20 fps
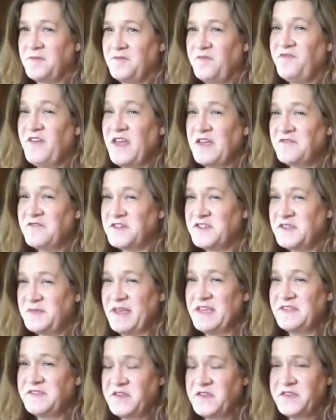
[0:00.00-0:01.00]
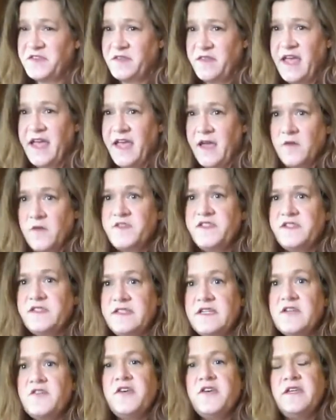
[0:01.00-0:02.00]
favorite spaces in the house.
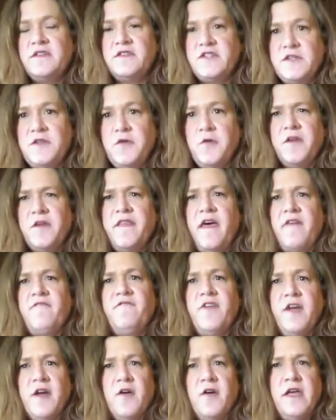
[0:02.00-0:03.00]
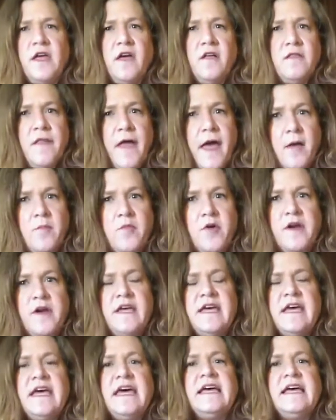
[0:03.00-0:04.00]
Still continuing that very
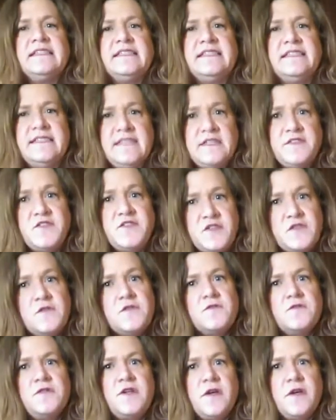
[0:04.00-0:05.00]
elaborate stenciled